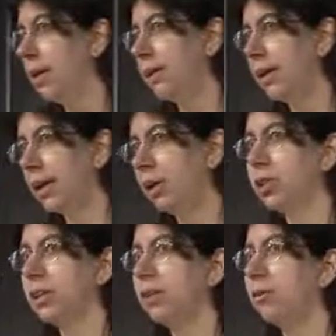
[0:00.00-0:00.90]
that
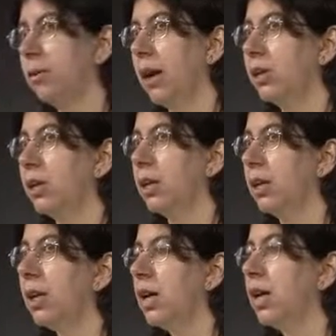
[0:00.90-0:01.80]
logistic
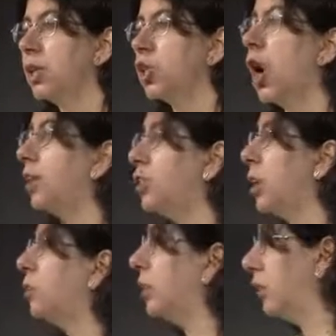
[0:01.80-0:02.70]
regression is not a
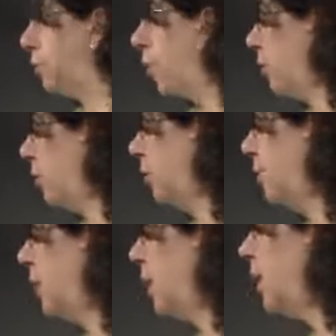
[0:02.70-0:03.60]
generative model.
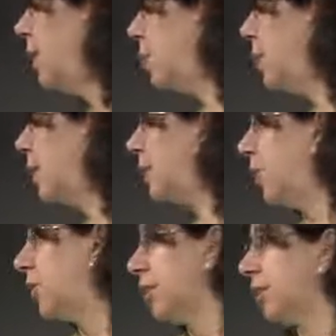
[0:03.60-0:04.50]
In other words, if
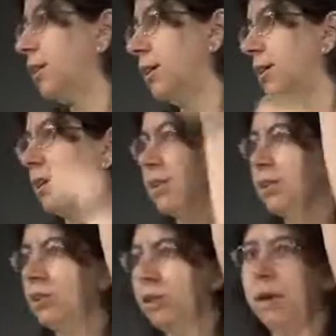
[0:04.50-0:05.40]
I just
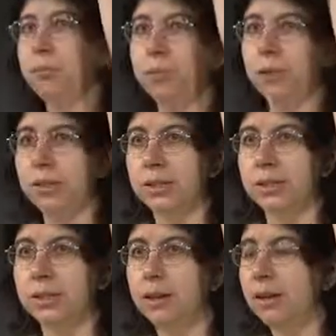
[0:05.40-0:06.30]
consider the inputs
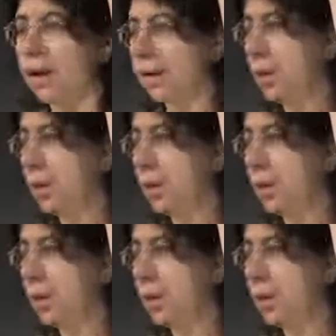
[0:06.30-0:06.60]
and the